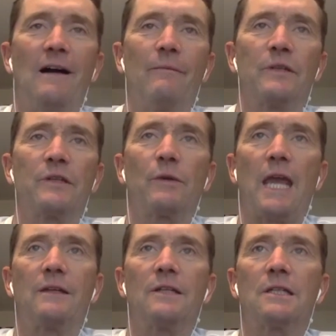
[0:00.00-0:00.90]
And so
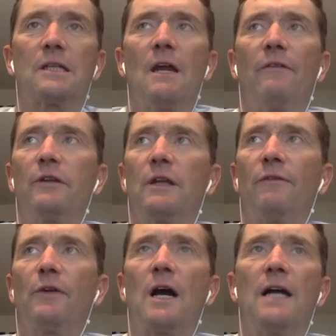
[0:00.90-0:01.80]
again, just to give
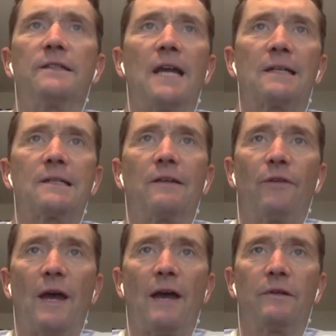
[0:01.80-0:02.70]
you context, if
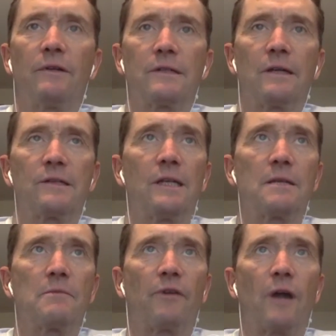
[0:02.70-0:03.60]
you haven't seen
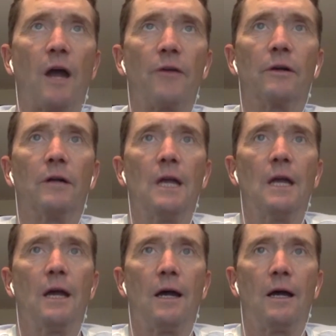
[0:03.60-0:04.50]
some of our other
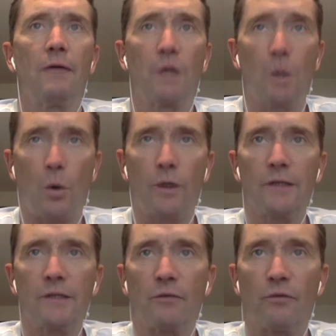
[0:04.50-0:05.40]

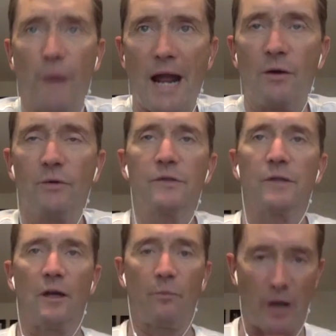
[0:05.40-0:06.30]
recordings around
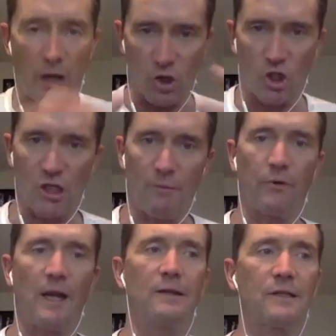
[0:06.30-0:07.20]
partnership,
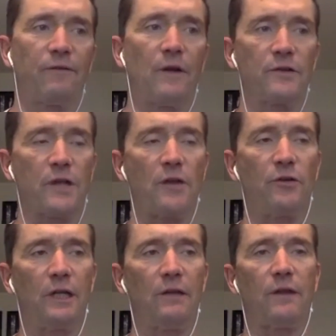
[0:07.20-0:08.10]
right? This falls
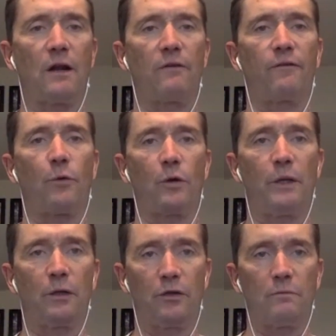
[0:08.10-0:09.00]
underneath our
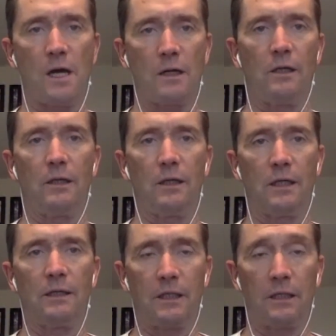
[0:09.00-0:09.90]
four-pillared
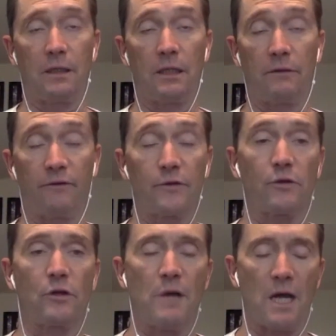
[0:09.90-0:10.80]
model in our Full
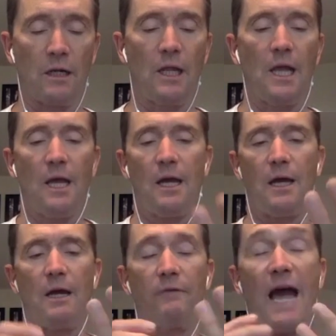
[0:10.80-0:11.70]
Circle model
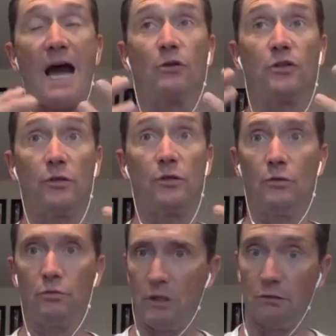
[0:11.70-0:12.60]
of how
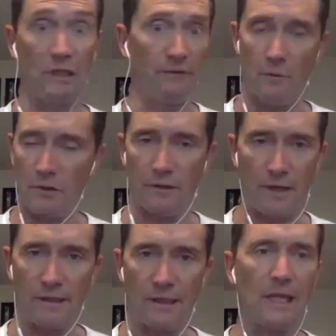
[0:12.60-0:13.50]
to live your most
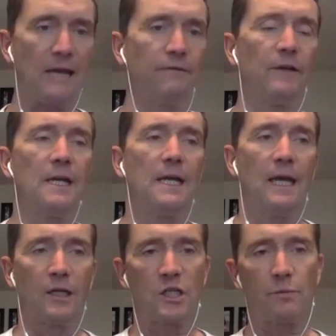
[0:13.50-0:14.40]
authentic life
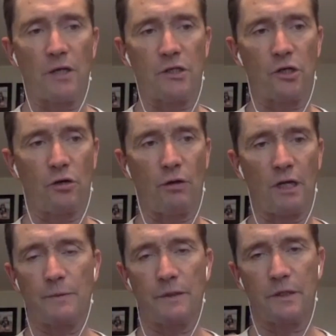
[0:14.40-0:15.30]
and express your
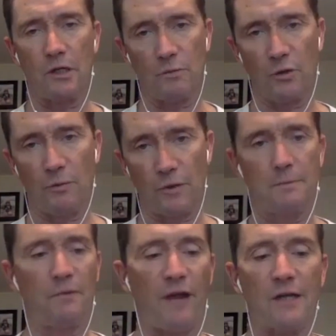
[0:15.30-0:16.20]
greatest potential, both
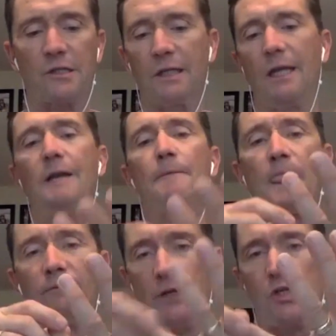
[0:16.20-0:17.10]
personally and professionally.
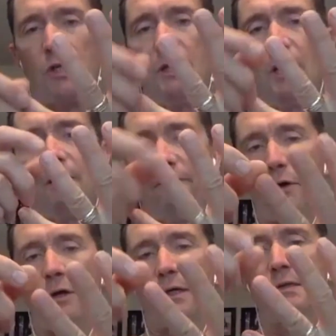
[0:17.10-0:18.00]
Vision,
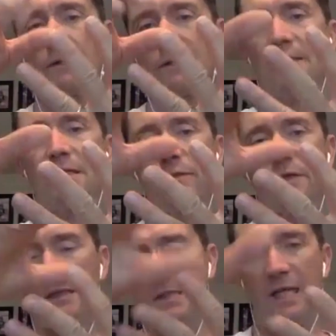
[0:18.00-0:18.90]
focus, systems,
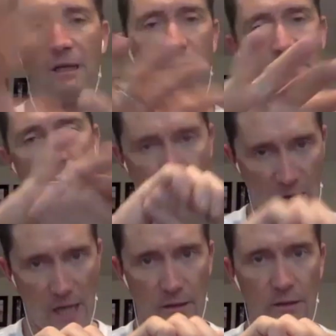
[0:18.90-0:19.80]
and team is our
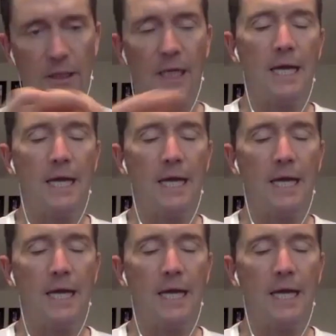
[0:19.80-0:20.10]
model.